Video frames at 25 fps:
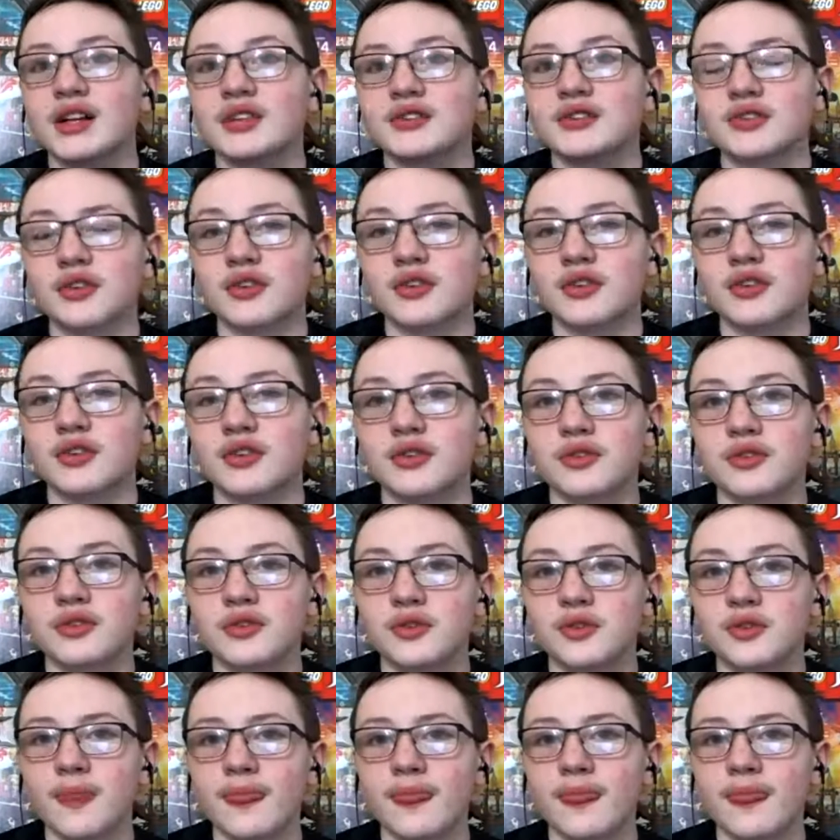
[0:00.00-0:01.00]

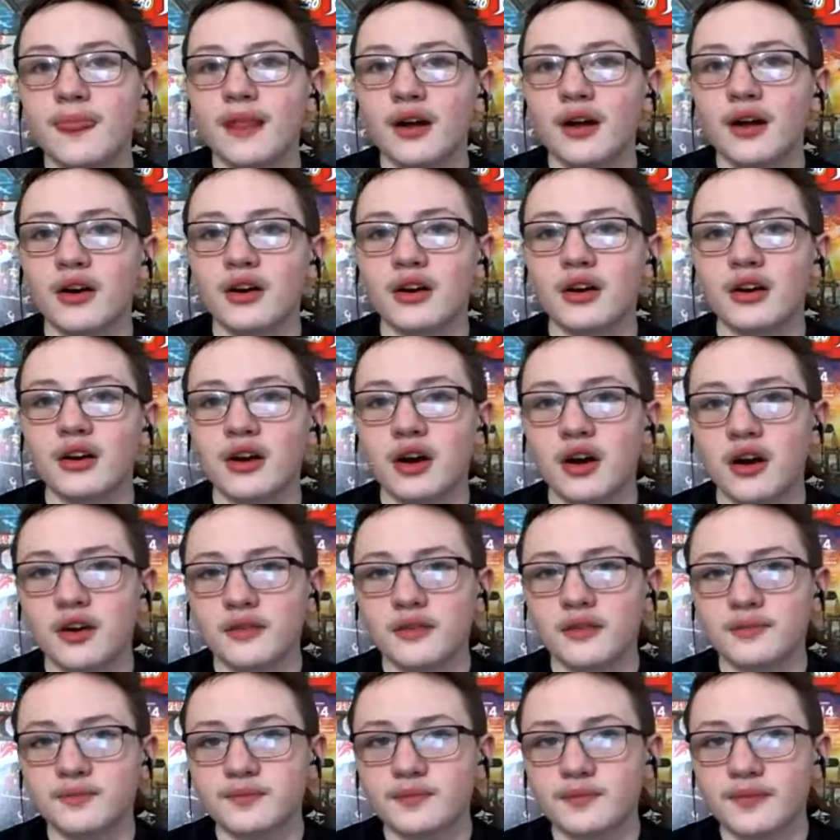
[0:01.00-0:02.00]
So,
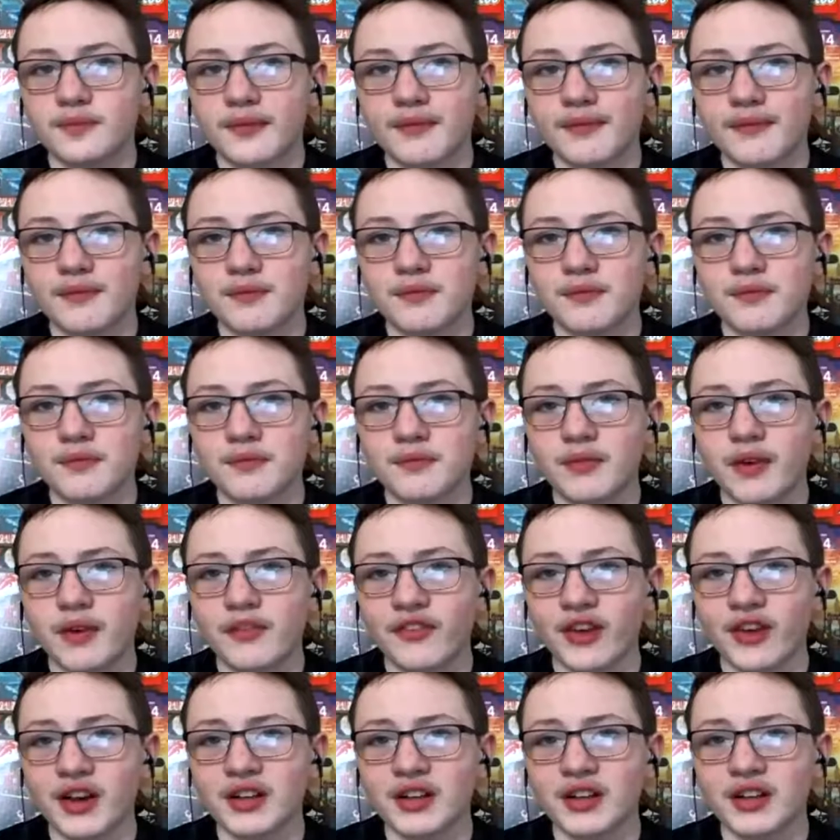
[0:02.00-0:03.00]
my
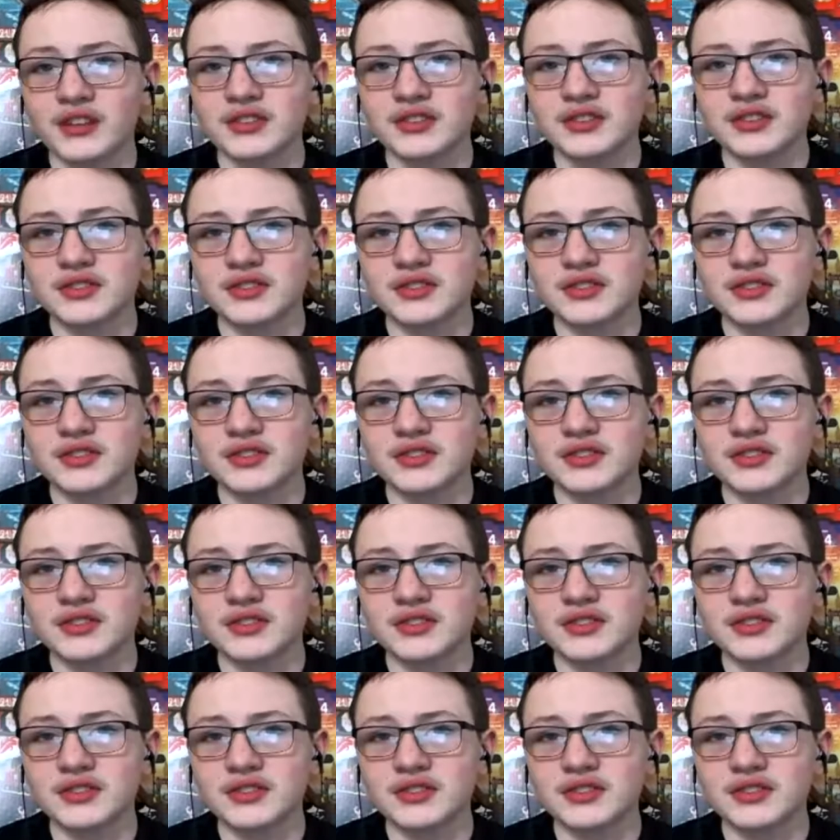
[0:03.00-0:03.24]
friends,